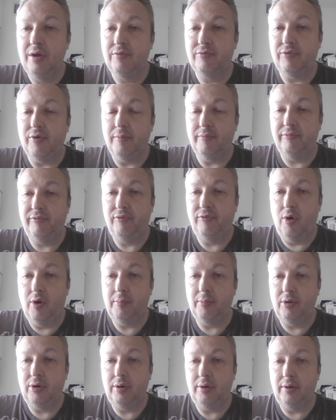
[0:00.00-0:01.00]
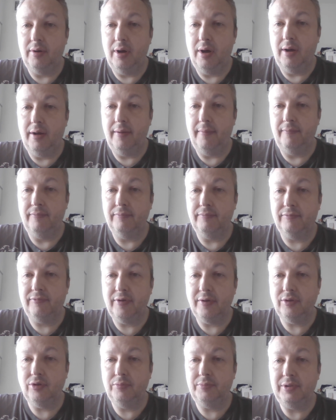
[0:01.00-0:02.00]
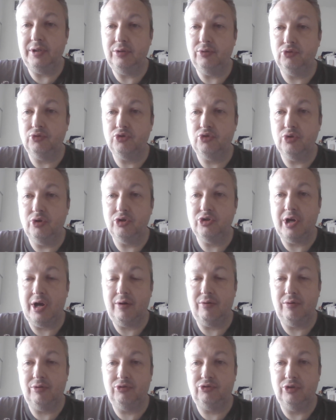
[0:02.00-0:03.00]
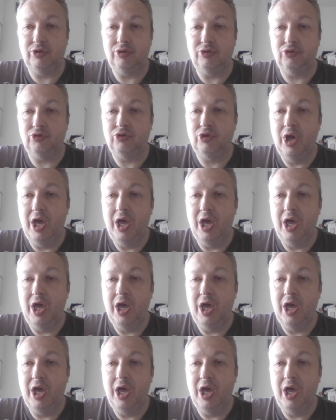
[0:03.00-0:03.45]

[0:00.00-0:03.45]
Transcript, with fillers: from former um, fellow Beatles George Harrison's